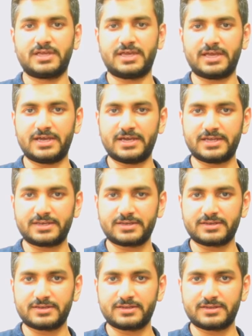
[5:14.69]
and
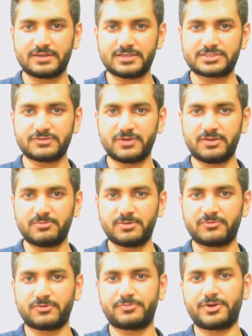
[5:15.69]
it's
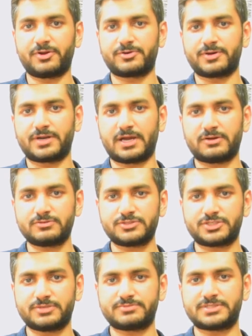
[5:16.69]
available for pre-order now,
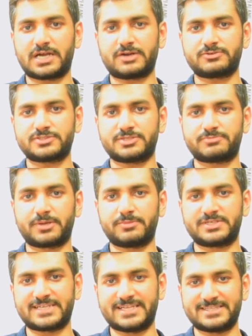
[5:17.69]
ships out
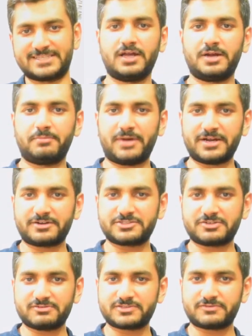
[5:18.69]
September 10th.
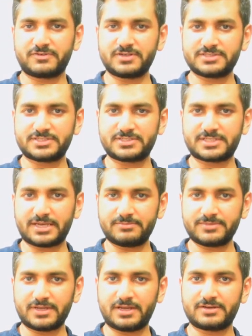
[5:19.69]
Microsoft's first
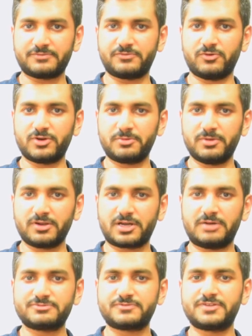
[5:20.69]
attempt at a foldable
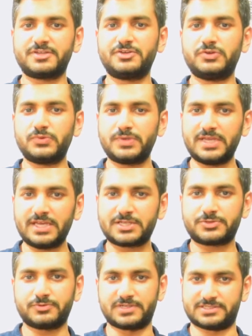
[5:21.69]
comes with a
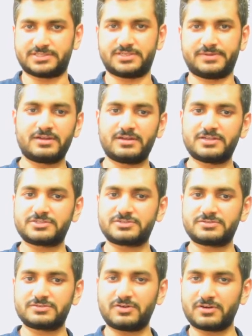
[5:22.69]
unique twist.
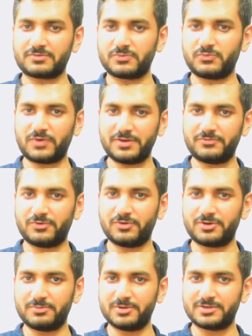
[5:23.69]
It's not one
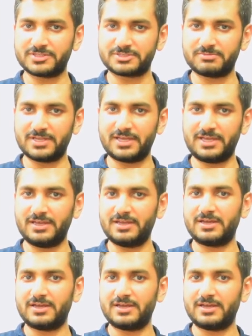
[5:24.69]
foldable display,